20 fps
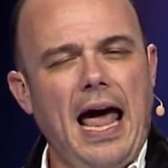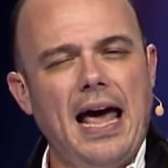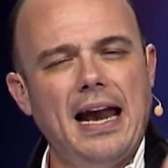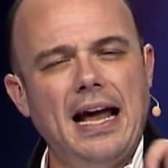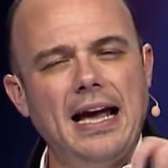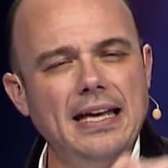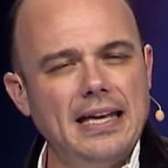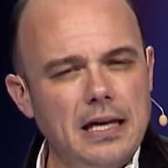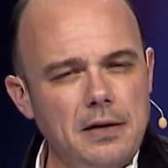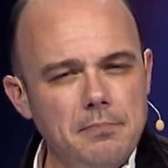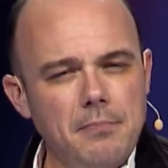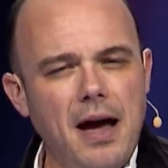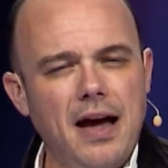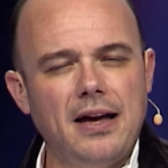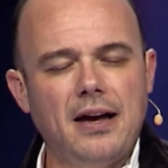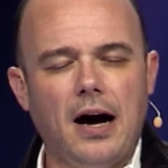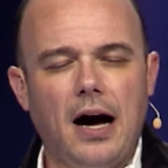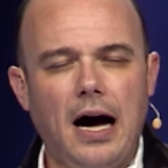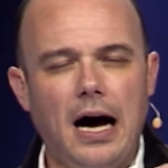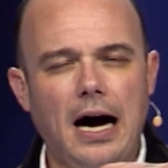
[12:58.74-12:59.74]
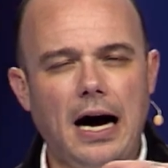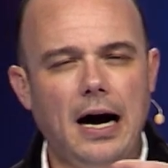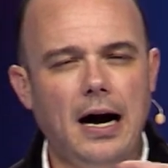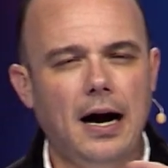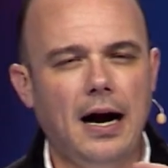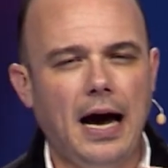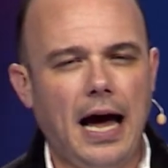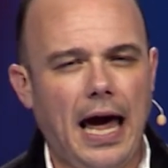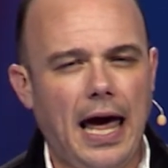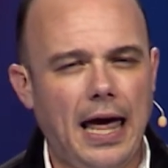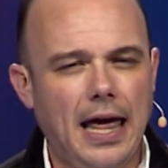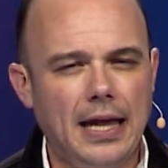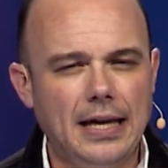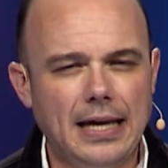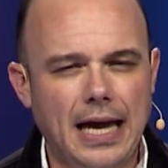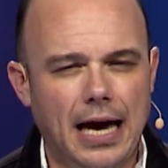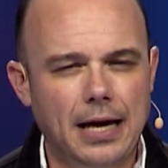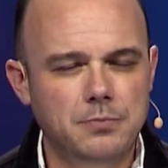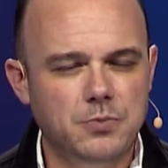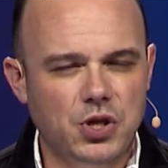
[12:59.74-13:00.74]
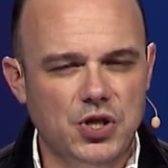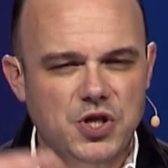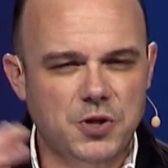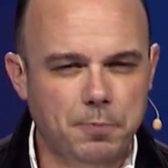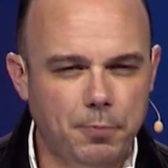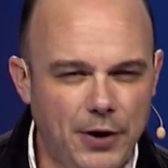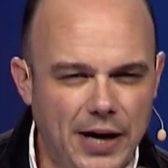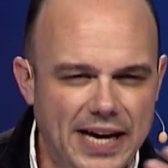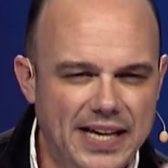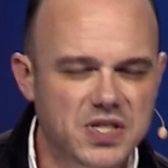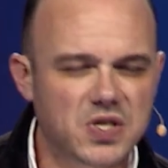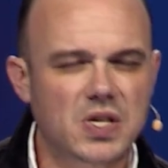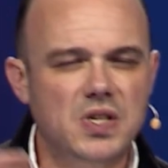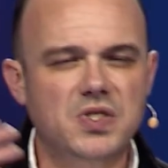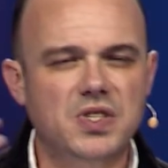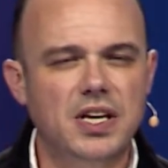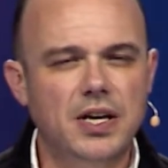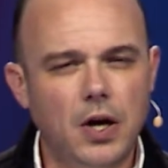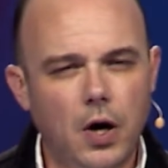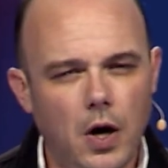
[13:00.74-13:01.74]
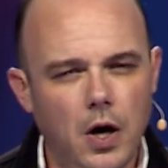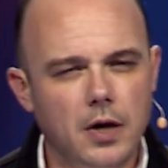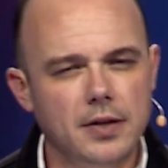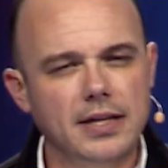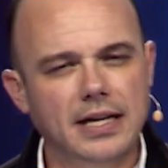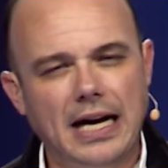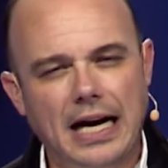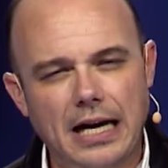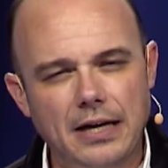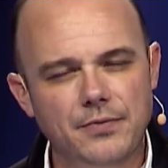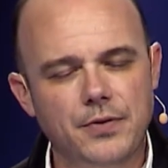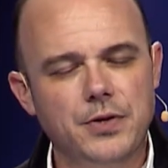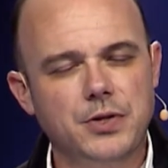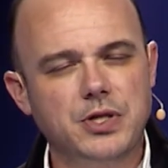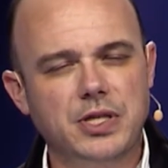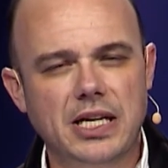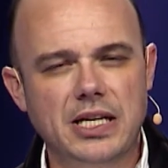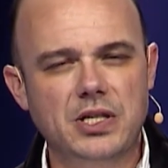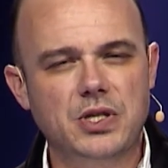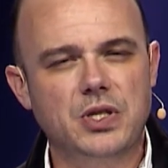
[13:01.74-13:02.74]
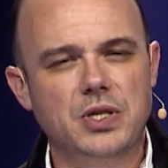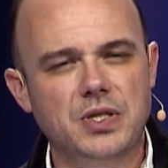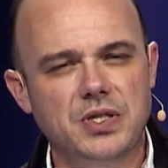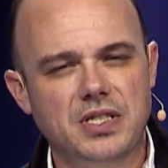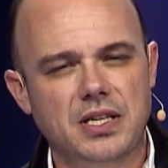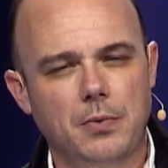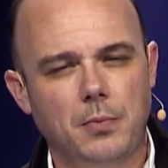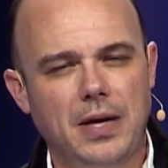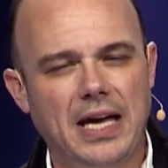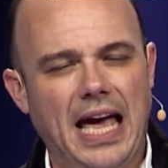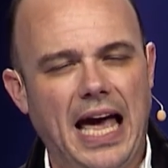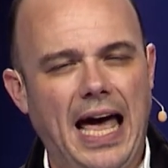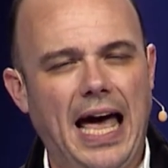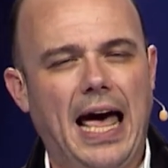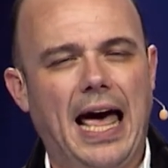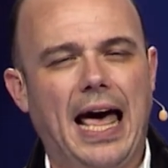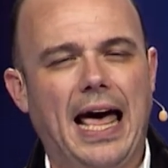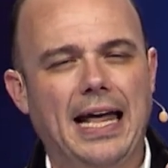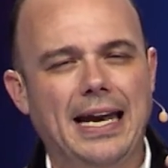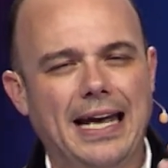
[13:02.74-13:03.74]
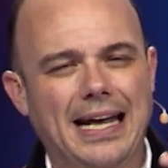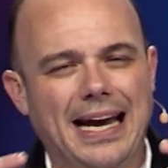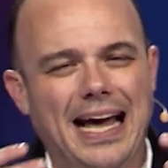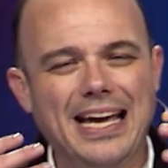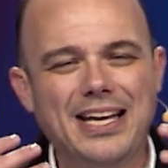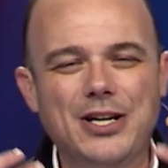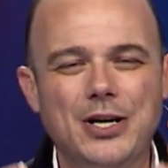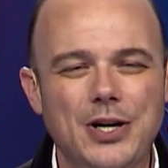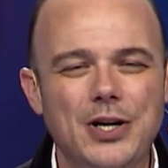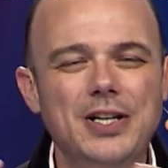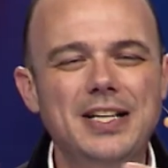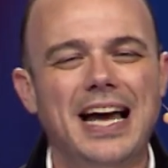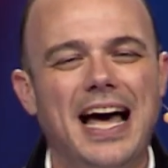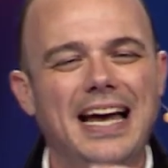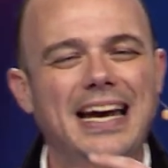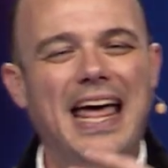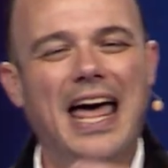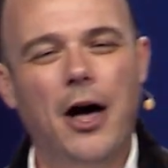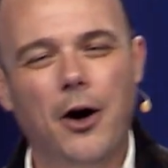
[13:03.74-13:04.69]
And I get in my car, and I'm just processing all the conversations that we had. And I could not